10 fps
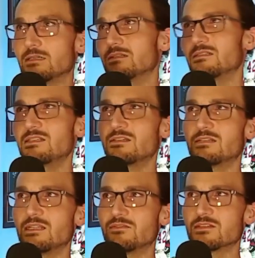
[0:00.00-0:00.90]
And you can
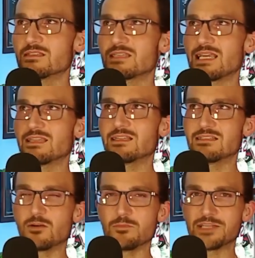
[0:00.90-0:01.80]
even say that, you
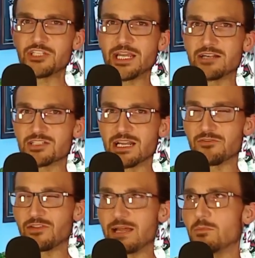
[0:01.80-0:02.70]
know, Mick Jagger's kind of
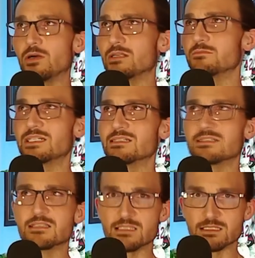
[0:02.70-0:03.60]
flamboyant because
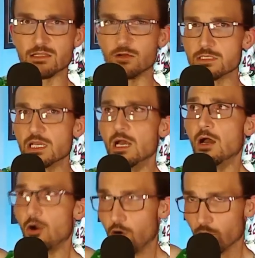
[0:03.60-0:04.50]
it's the Stones
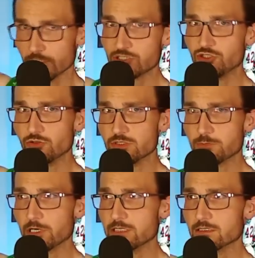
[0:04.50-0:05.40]
or it's Judas
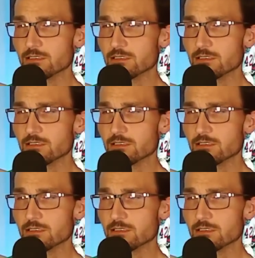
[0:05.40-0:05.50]
Priest.